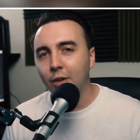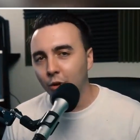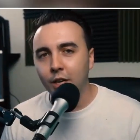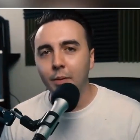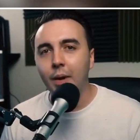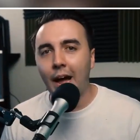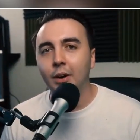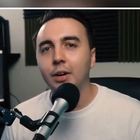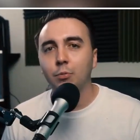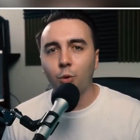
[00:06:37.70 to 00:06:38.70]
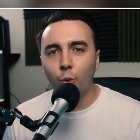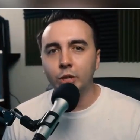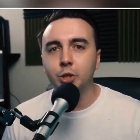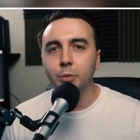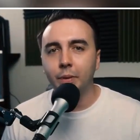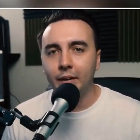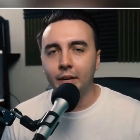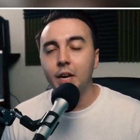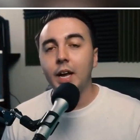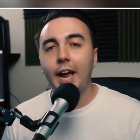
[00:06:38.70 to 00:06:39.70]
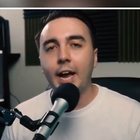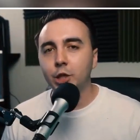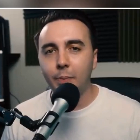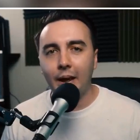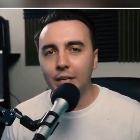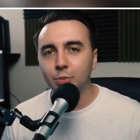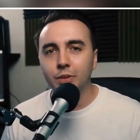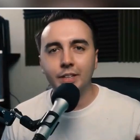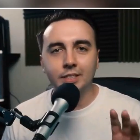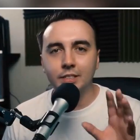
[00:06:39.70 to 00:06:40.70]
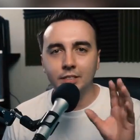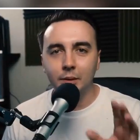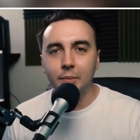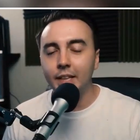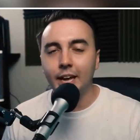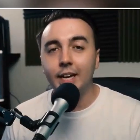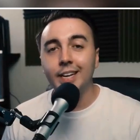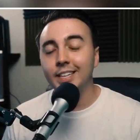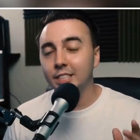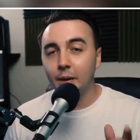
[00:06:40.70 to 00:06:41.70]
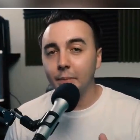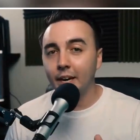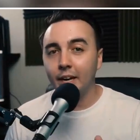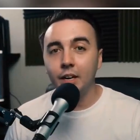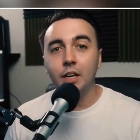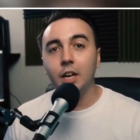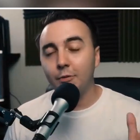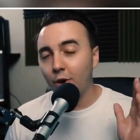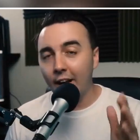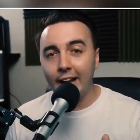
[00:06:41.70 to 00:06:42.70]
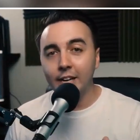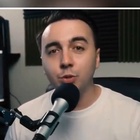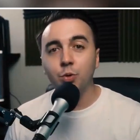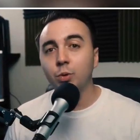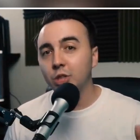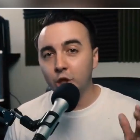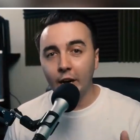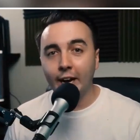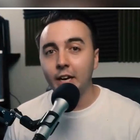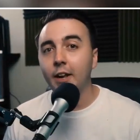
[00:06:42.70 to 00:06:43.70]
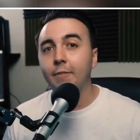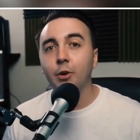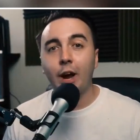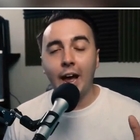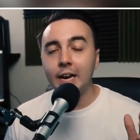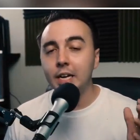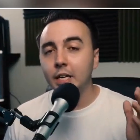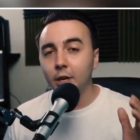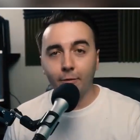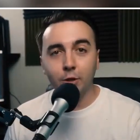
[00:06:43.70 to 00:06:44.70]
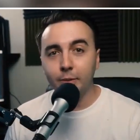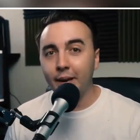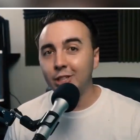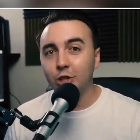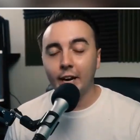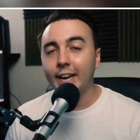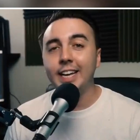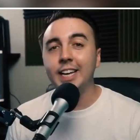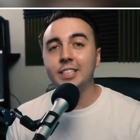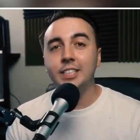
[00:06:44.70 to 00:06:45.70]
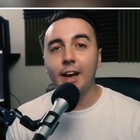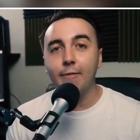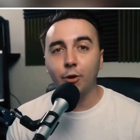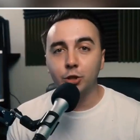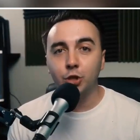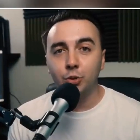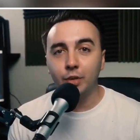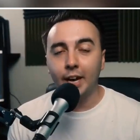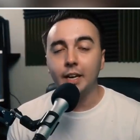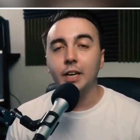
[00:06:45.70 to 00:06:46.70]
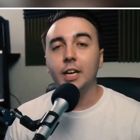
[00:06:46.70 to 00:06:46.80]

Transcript: Look up how to request your PIN and your password. This is somebody that is coming in. If you're at A school, check it. If you're at your first command, check it. It is never too late.